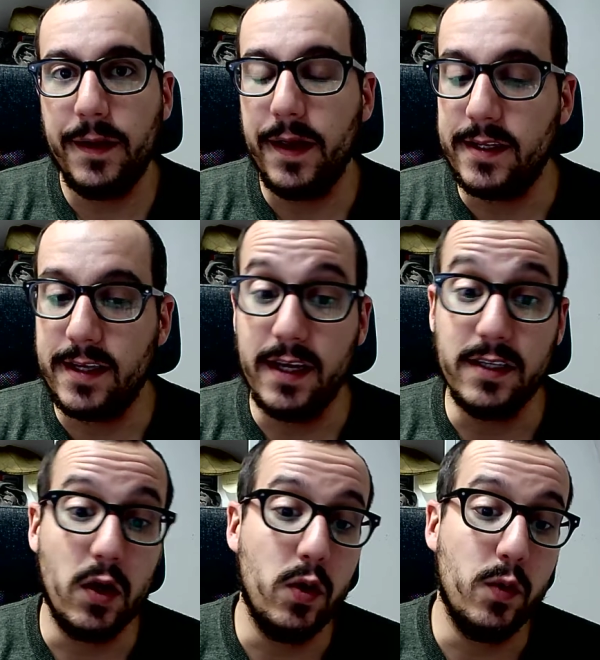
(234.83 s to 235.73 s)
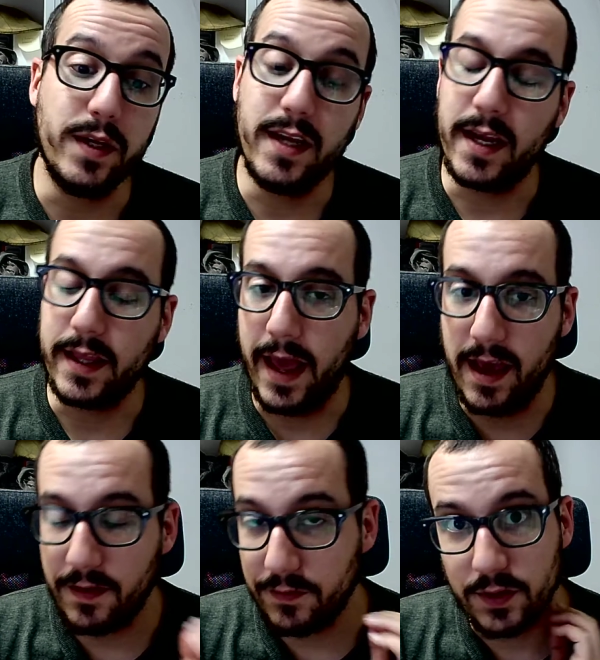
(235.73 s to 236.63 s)
it says, oh, we take the
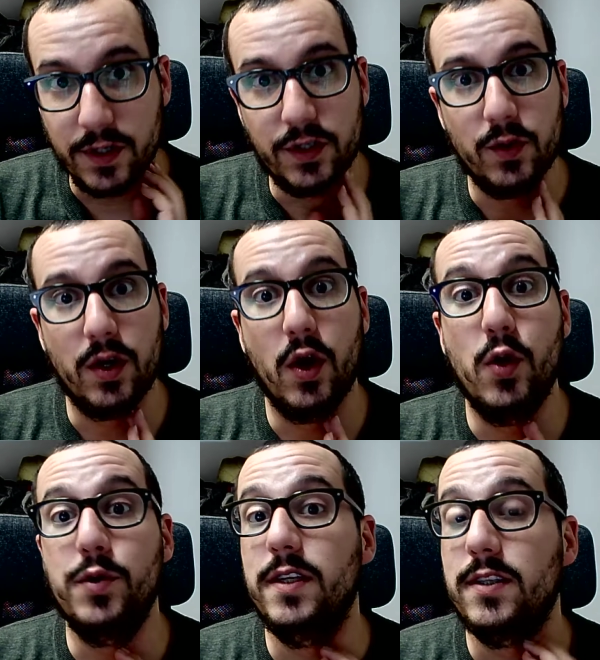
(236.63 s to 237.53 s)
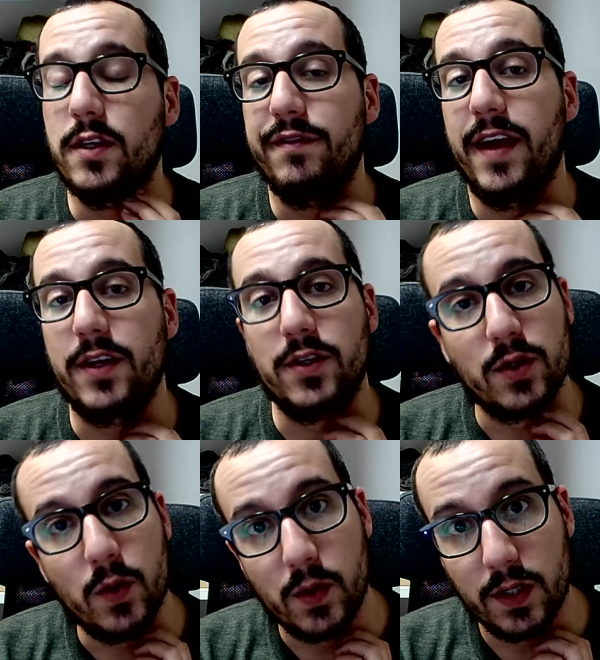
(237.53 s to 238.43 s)
average, or, oh, these are the factor
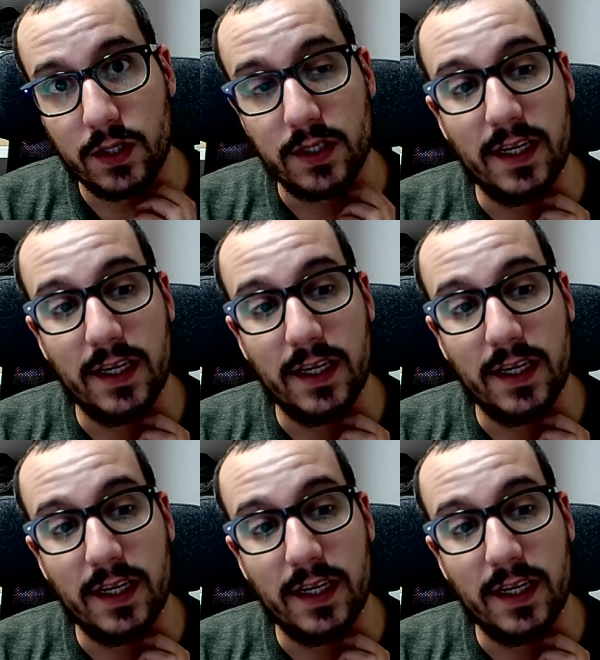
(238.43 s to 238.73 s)
scores.